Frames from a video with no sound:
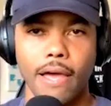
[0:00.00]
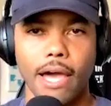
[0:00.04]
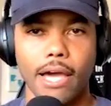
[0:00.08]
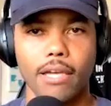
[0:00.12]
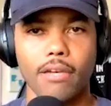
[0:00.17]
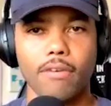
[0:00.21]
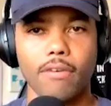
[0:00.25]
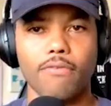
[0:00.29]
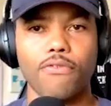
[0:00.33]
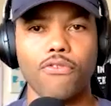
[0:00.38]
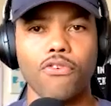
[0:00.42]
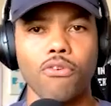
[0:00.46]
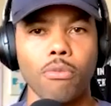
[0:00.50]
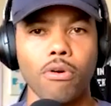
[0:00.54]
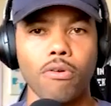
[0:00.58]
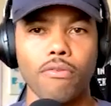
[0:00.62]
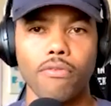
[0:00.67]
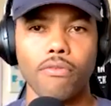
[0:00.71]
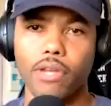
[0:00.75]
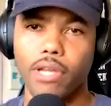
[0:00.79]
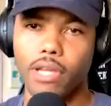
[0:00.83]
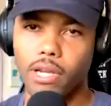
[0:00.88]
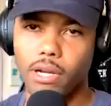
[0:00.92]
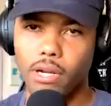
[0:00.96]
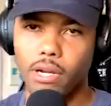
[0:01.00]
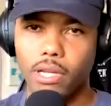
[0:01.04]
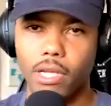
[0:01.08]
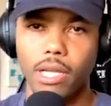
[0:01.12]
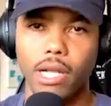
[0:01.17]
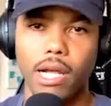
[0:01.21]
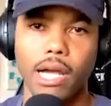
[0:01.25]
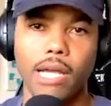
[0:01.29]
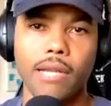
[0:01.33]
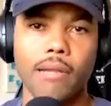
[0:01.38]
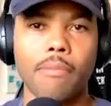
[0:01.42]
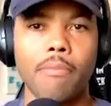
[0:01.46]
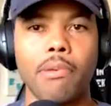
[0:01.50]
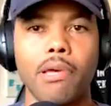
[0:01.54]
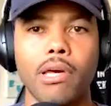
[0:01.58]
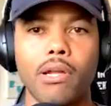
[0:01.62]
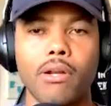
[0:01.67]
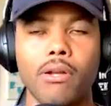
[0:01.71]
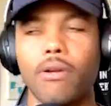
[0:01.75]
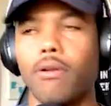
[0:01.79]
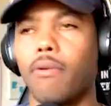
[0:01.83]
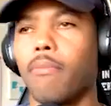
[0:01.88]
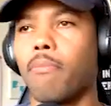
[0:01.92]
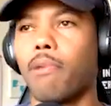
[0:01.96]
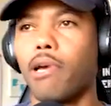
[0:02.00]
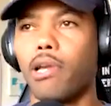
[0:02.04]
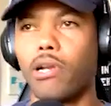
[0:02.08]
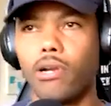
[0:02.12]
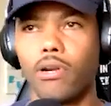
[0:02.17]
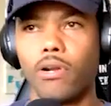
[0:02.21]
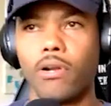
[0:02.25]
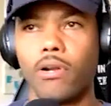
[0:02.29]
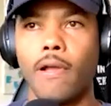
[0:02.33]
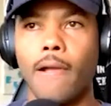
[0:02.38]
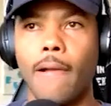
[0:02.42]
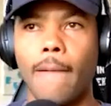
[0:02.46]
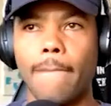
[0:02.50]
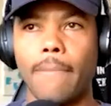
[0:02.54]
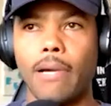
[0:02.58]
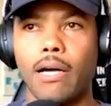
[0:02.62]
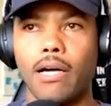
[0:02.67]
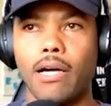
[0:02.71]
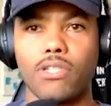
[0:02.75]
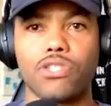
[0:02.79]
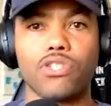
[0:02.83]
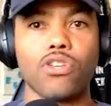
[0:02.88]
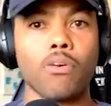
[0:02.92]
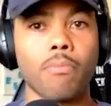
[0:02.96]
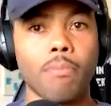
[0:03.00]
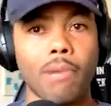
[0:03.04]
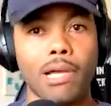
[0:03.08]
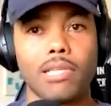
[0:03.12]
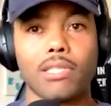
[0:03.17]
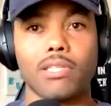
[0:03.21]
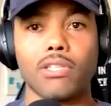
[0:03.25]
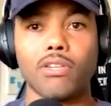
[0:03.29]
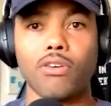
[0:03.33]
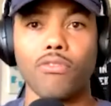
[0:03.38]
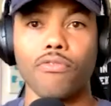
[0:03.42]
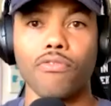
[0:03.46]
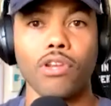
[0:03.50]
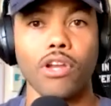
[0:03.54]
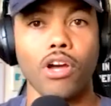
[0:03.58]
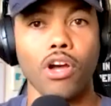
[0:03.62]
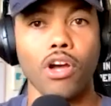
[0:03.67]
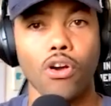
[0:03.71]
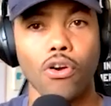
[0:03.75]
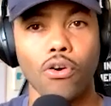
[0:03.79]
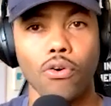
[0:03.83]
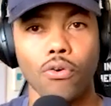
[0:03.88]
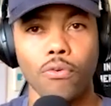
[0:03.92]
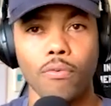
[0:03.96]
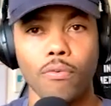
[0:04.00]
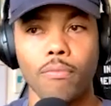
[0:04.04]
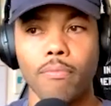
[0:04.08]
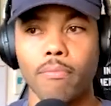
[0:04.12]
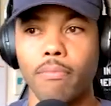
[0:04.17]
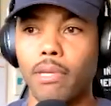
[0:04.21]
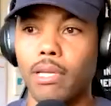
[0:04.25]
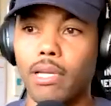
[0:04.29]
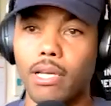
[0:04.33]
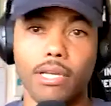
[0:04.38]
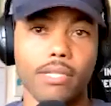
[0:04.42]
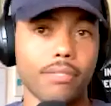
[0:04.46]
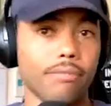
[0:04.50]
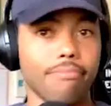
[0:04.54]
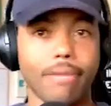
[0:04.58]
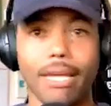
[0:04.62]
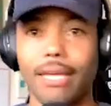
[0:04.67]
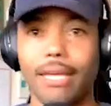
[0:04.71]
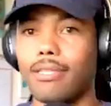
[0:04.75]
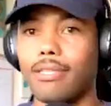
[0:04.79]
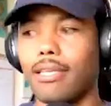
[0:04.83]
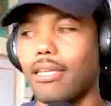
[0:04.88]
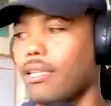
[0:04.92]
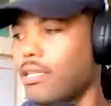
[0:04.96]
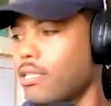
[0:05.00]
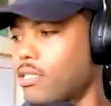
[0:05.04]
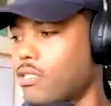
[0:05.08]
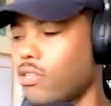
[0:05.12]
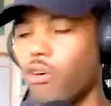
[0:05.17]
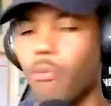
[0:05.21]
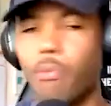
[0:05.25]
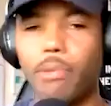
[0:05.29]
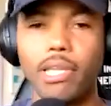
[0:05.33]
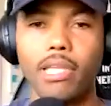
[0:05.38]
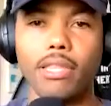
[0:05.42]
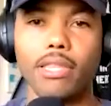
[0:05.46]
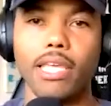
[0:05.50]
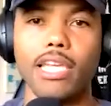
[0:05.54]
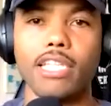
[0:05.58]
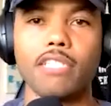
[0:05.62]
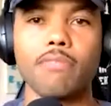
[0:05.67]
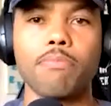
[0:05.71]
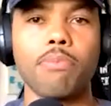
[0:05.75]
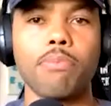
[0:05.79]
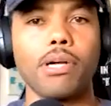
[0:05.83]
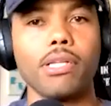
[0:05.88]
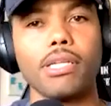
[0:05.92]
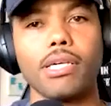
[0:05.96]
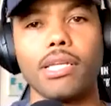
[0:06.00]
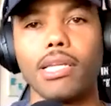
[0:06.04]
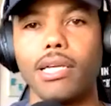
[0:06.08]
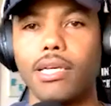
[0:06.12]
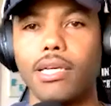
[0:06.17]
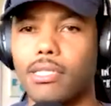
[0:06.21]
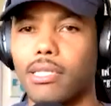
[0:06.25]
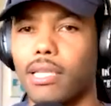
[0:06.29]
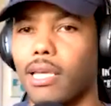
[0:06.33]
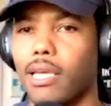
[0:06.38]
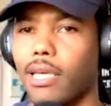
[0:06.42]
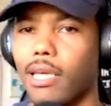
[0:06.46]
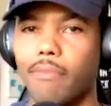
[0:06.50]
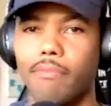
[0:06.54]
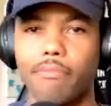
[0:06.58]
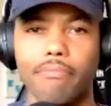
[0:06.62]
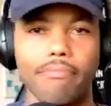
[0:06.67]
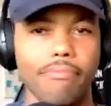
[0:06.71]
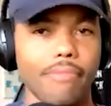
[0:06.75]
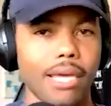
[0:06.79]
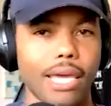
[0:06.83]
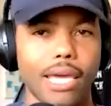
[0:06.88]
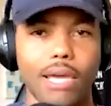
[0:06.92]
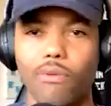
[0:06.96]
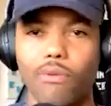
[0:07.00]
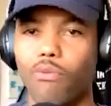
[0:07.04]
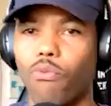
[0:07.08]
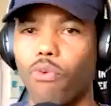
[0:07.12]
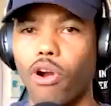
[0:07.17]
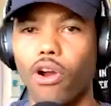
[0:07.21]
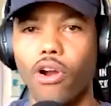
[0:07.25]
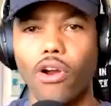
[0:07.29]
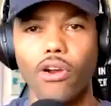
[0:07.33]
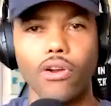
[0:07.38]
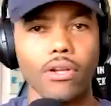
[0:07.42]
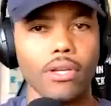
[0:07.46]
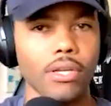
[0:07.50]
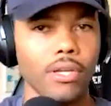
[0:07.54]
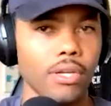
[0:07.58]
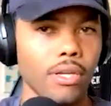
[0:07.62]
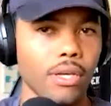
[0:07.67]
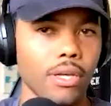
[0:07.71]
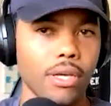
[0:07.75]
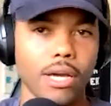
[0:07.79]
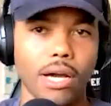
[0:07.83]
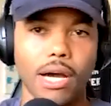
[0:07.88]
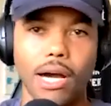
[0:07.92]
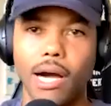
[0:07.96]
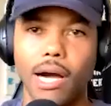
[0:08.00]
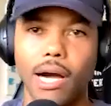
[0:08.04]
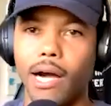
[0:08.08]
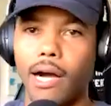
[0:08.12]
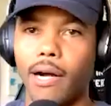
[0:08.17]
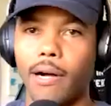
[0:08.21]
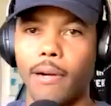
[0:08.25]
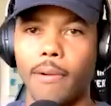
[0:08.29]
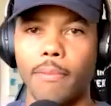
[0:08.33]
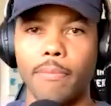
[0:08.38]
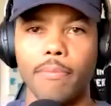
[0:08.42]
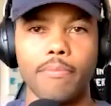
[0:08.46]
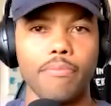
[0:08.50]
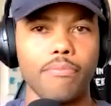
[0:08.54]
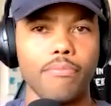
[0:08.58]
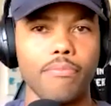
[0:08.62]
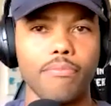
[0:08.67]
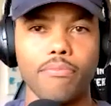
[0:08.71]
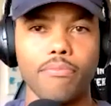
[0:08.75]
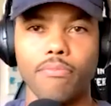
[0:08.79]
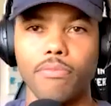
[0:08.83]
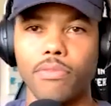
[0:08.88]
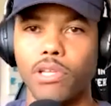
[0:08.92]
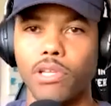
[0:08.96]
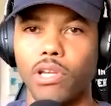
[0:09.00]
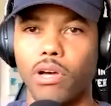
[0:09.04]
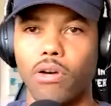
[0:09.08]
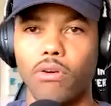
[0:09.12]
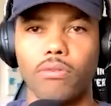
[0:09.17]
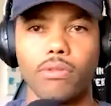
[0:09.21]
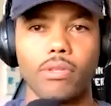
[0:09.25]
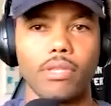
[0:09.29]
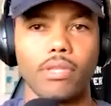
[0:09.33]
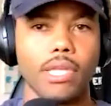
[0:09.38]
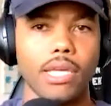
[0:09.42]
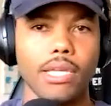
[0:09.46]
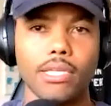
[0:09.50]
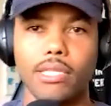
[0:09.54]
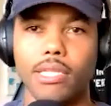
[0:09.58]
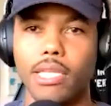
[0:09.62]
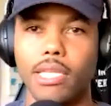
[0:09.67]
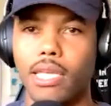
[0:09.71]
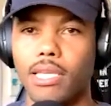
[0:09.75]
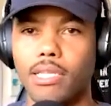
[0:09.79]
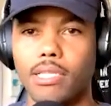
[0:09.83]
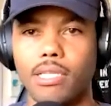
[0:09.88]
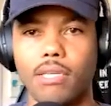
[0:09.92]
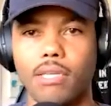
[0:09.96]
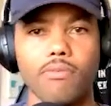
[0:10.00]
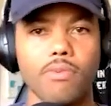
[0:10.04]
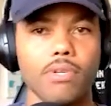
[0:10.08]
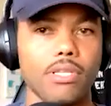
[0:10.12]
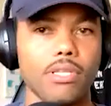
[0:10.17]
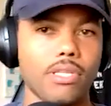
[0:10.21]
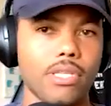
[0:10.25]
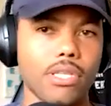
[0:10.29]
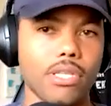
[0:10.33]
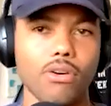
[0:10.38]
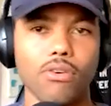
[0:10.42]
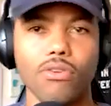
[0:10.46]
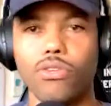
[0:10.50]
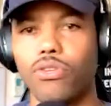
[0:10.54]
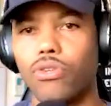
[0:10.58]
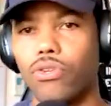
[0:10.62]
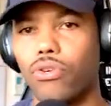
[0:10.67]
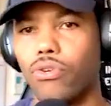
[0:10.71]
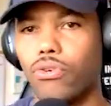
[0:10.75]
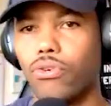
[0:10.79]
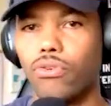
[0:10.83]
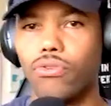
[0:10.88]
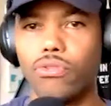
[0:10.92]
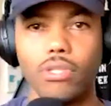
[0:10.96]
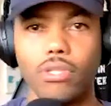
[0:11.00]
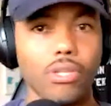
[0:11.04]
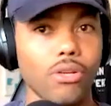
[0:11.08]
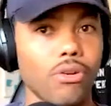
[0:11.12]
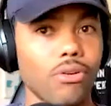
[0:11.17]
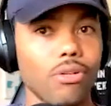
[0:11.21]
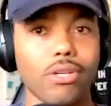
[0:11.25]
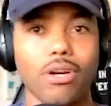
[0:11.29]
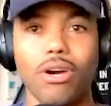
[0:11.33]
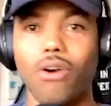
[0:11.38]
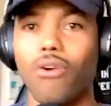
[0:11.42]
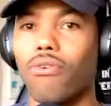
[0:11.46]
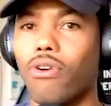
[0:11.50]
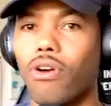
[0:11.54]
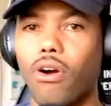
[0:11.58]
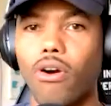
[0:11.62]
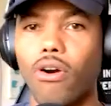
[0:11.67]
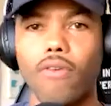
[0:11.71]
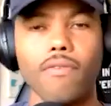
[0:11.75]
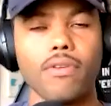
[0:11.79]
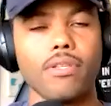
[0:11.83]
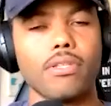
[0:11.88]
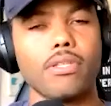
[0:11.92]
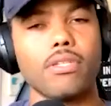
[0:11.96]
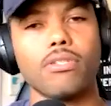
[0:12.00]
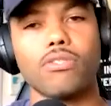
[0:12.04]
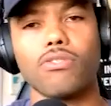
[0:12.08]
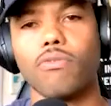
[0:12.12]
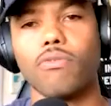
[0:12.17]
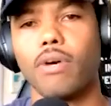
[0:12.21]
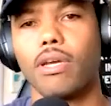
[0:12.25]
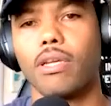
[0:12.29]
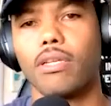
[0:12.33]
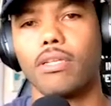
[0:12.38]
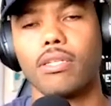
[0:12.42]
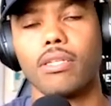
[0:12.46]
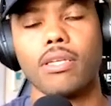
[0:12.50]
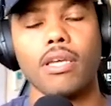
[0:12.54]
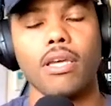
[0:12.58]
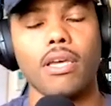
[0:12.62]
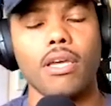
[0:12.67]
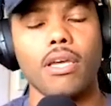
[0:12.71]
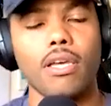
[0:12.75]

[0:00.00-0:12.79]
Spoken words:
can form over here to kind of better assert myself in the home. Because like I said, there's so many things pull at us, like at work, things that we see on the news, the whole COVID situation.